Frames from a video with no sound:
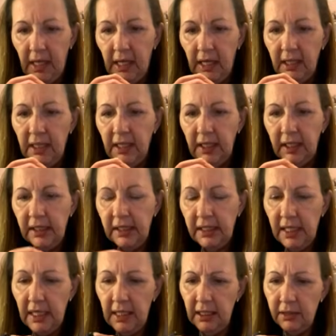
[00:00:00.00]
You can
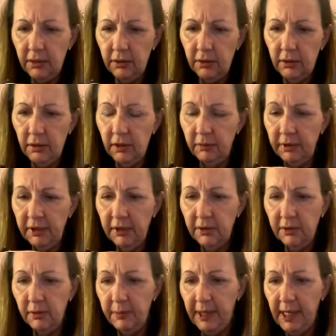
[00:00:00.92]
tell I don't normally
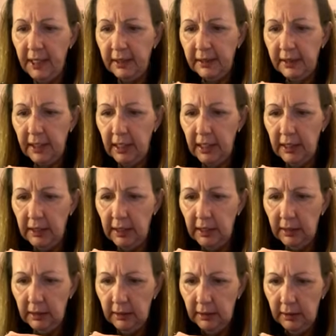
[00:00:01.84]
sew bags, can't
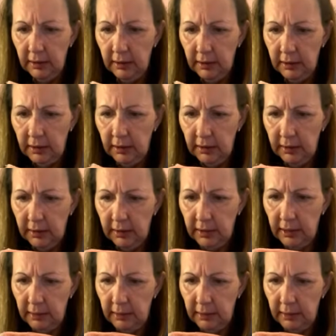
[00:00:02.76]
you? It's